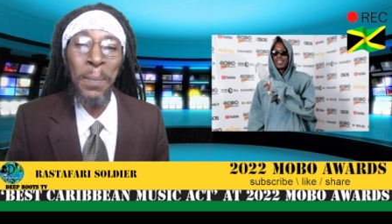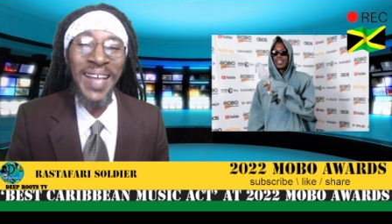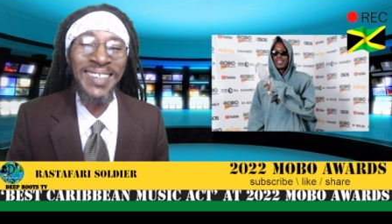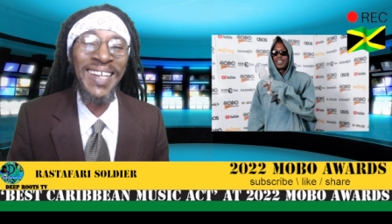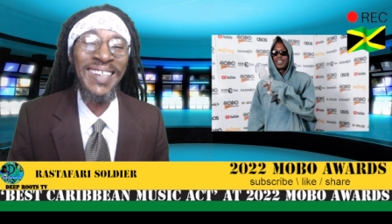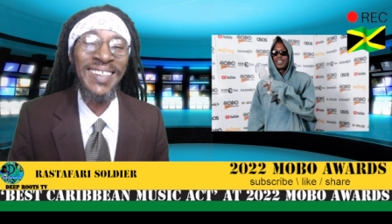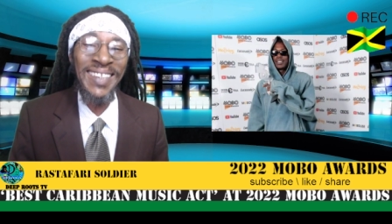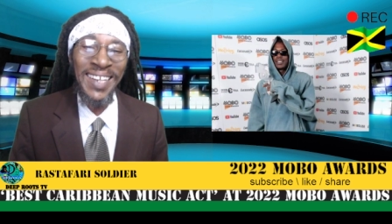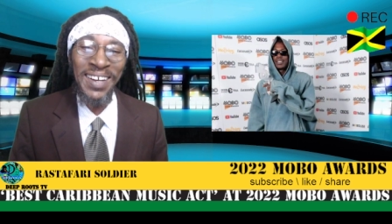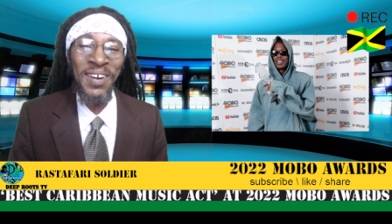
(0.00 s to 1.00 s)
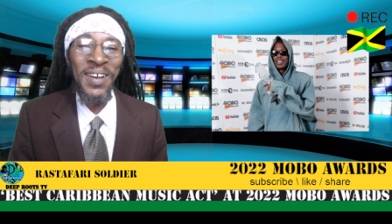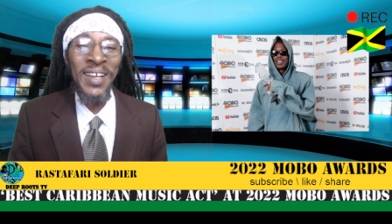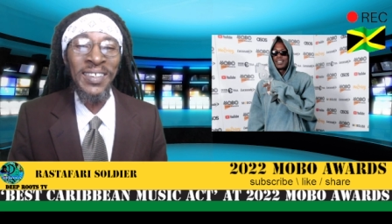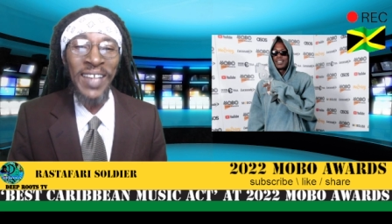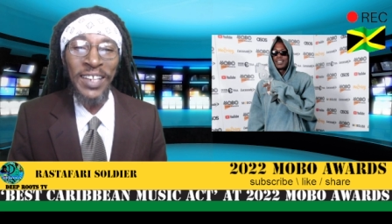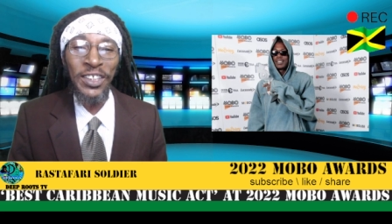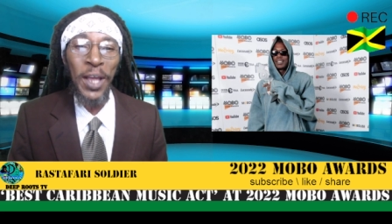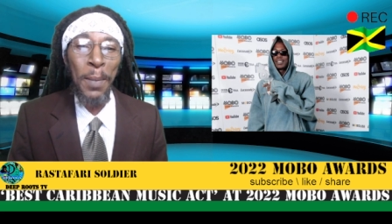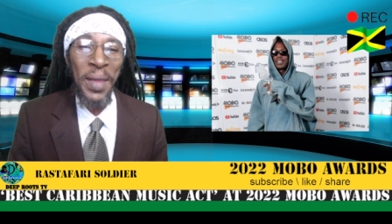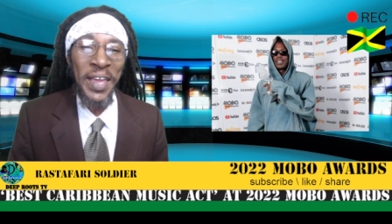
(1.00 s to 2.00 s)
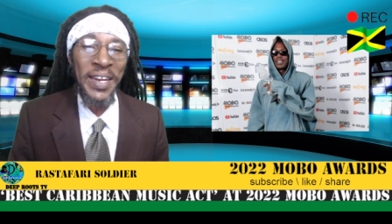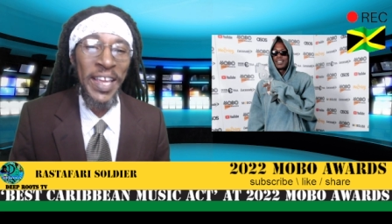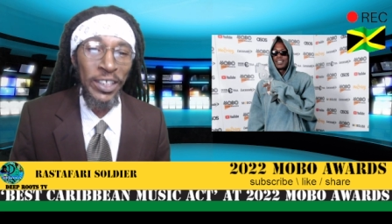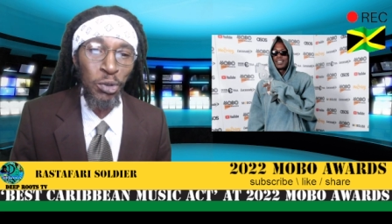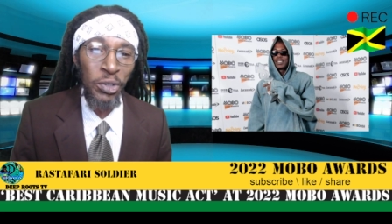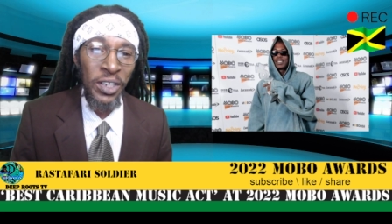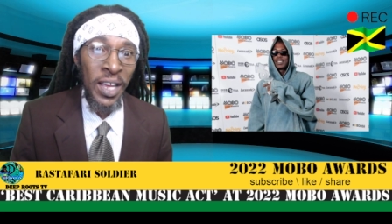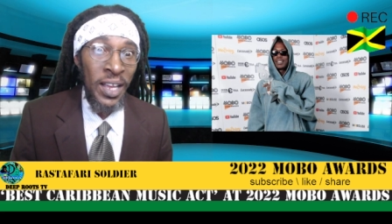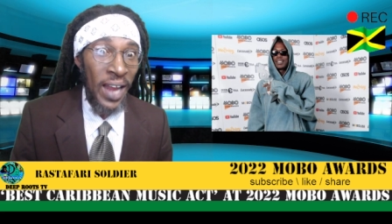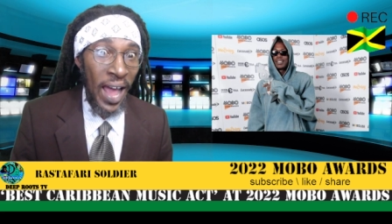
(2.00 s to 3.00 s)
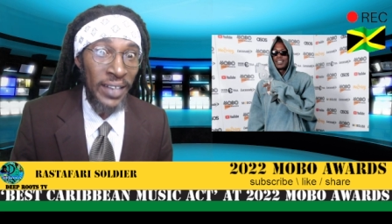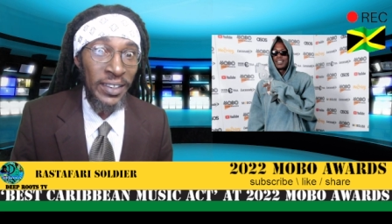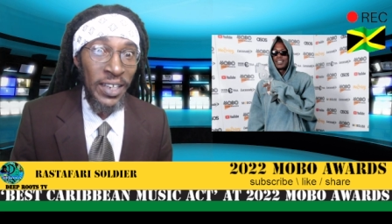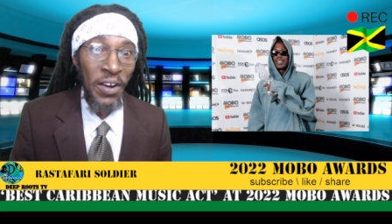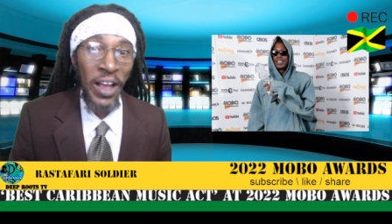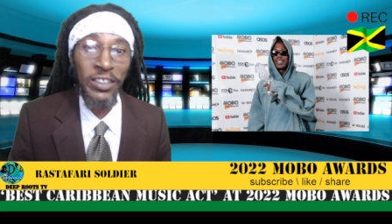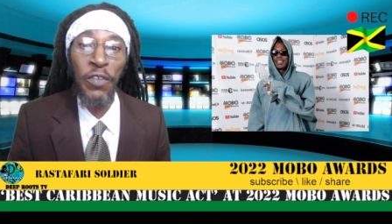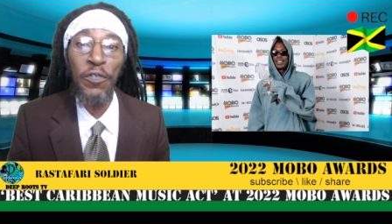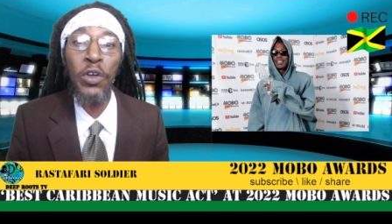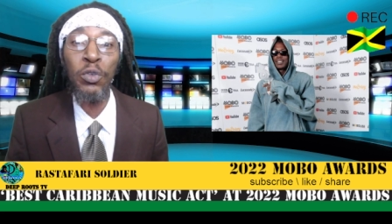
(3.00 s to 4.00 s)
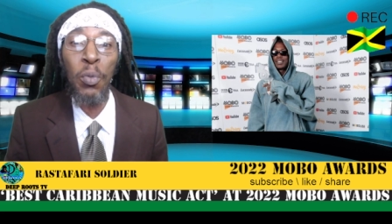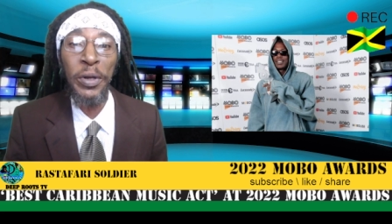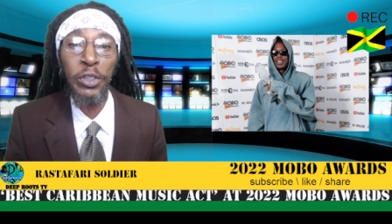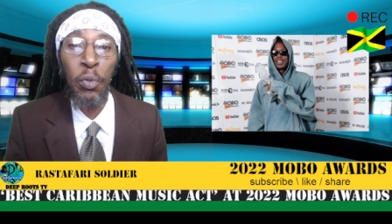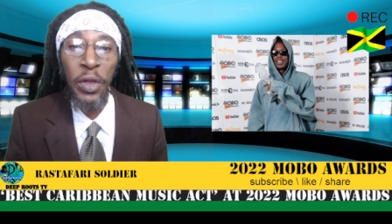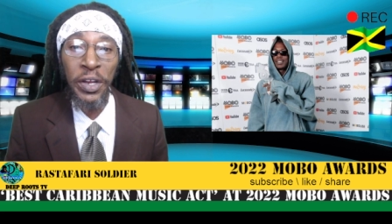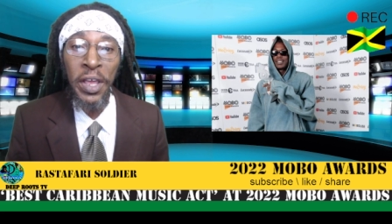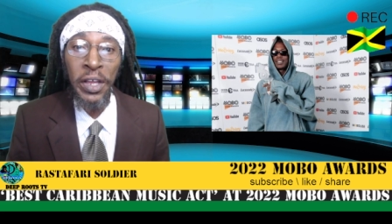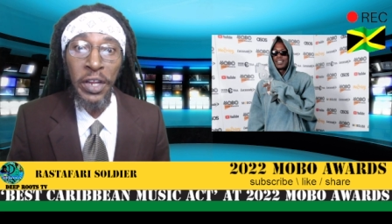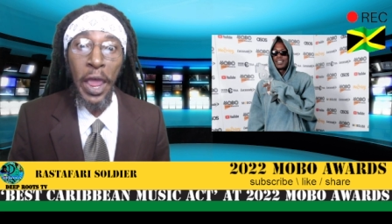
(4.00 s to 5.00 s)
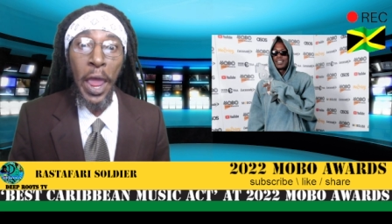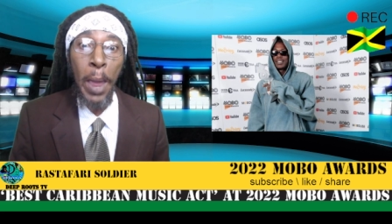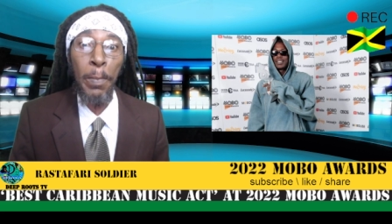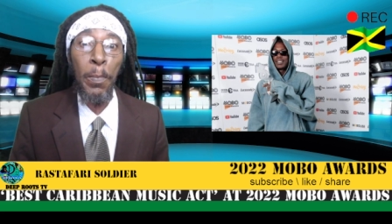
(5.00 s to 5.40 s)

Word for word: Blessed singer Shenseea made history last year as the first woman to win the